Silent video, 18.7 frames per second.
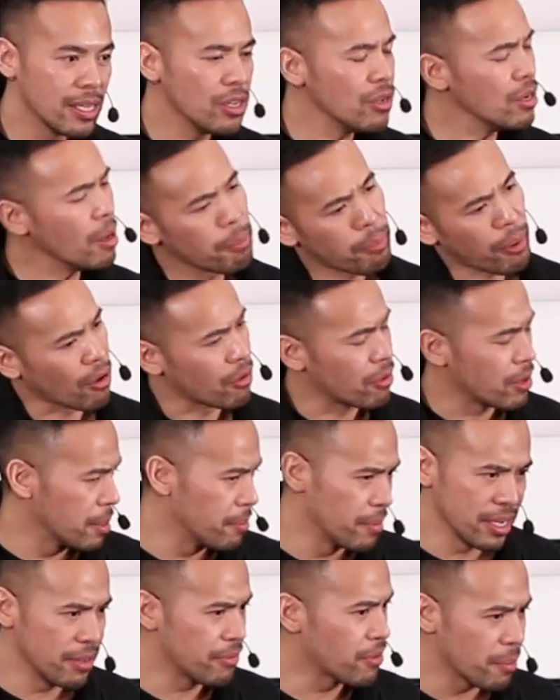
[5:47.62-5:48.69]
you're not borrowing
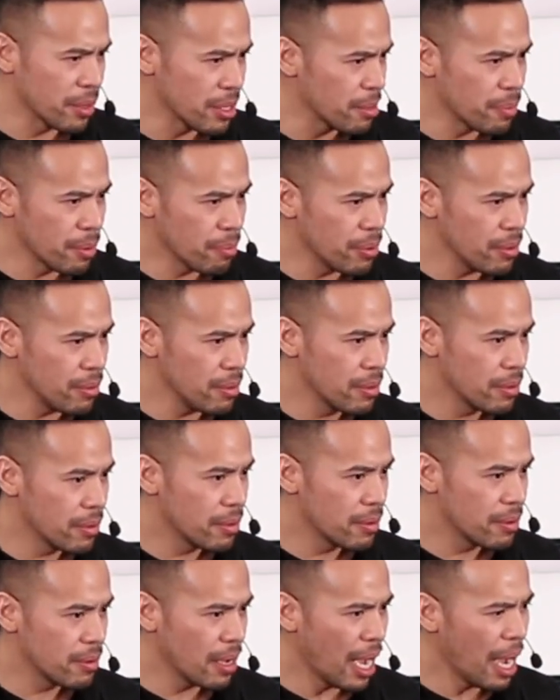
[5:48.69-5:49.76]
money from other people.
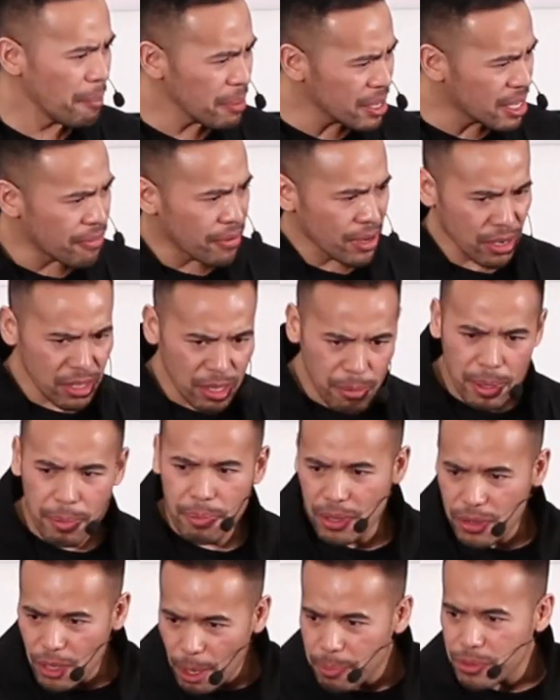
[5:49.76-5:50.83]
I'm giving other
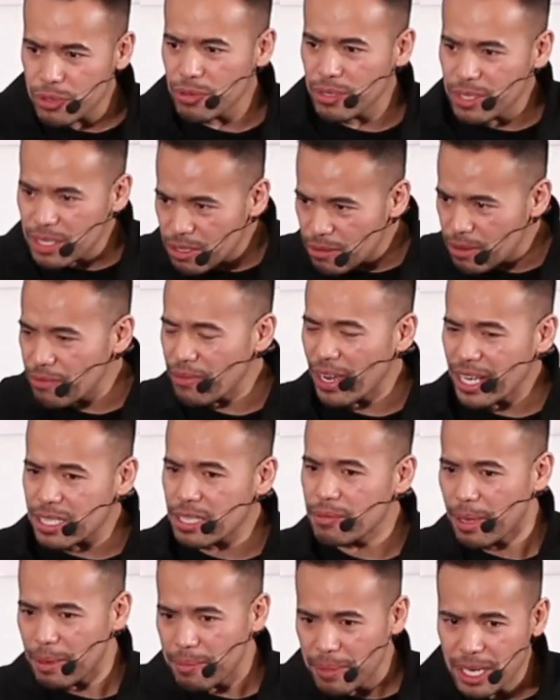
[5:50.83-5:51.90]
people an opportunity to invest
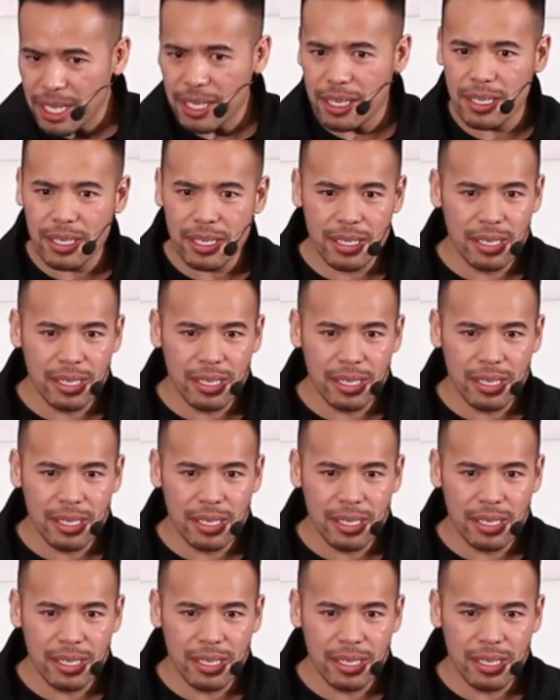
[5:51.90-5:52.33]
and make money